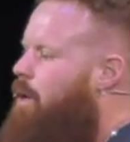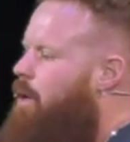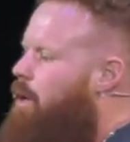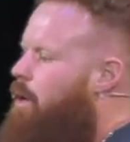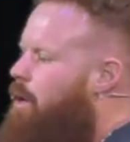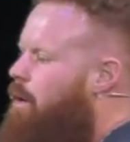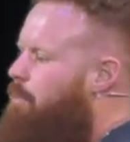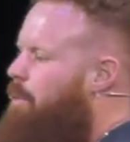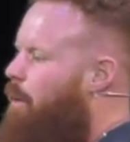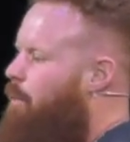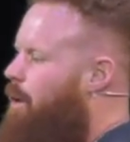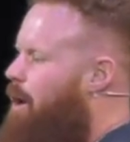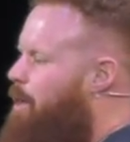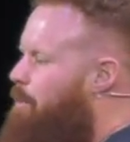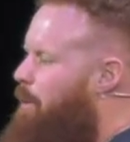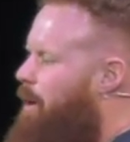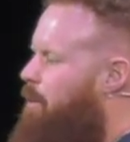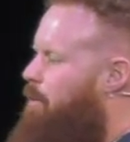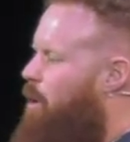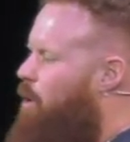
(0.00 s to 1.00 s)
But we were at
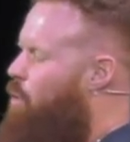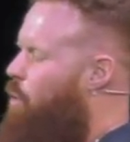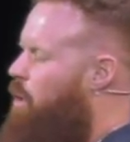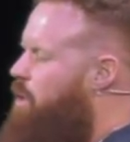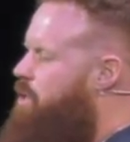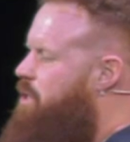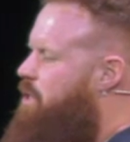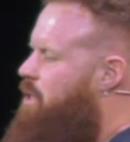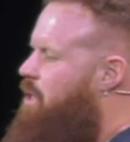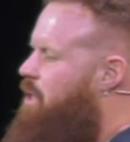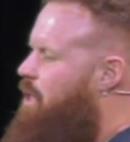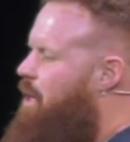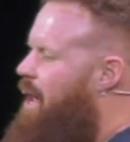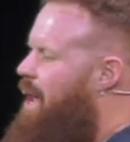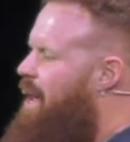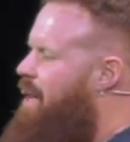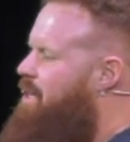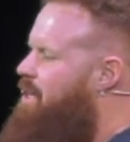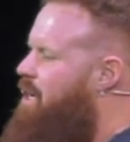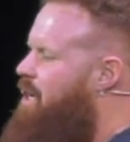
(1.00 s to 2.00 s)
the pickleball courts,
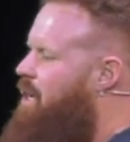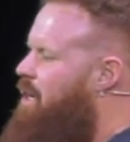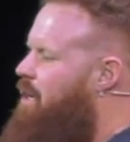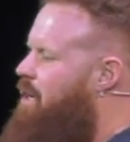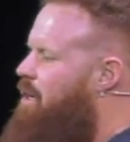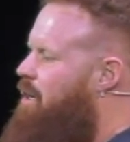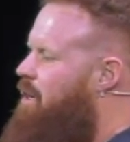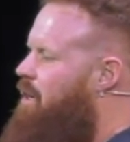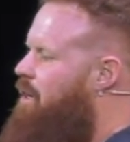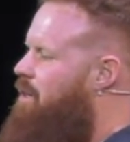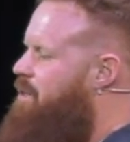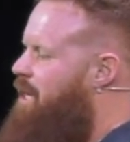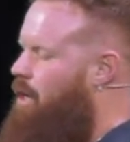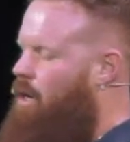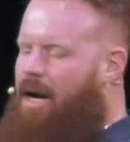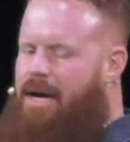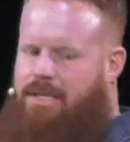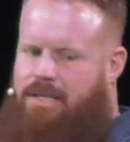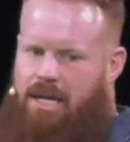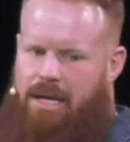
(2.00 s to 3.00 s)
and uh, I was like,
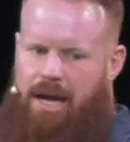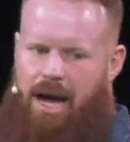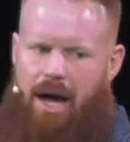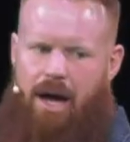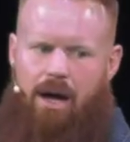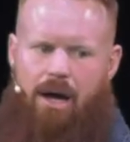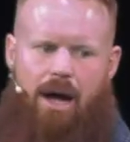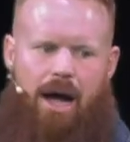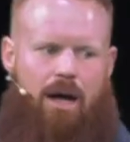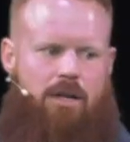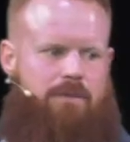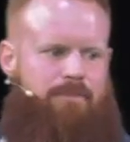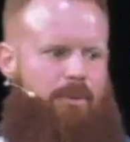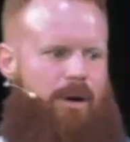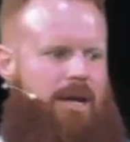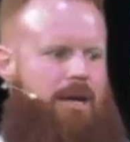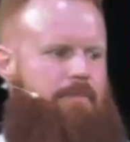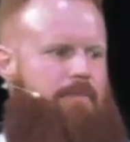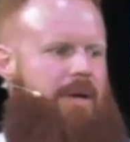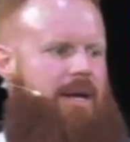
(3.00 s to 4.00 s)
Grace, like, how, how's
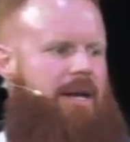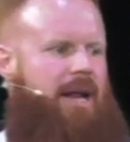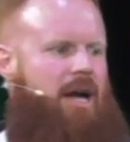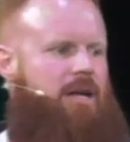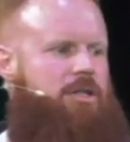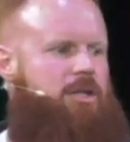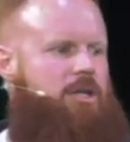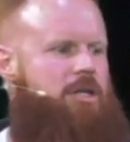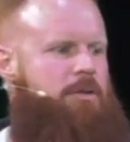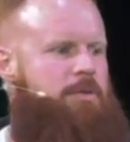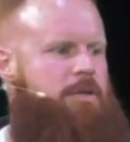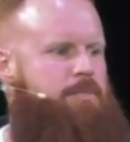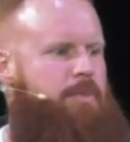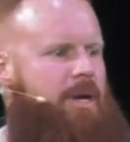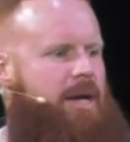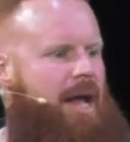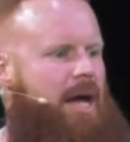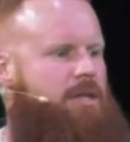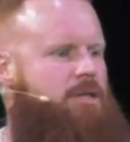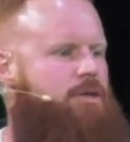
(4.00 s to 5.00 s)
break been? How's Christmas
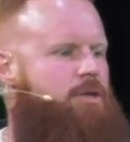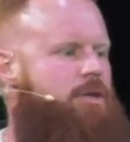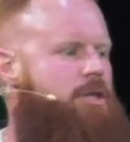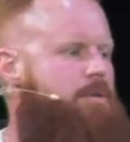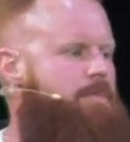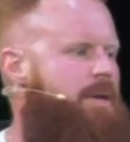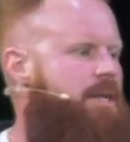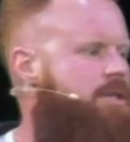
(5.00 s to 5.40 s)
been? How's New Year's been? She's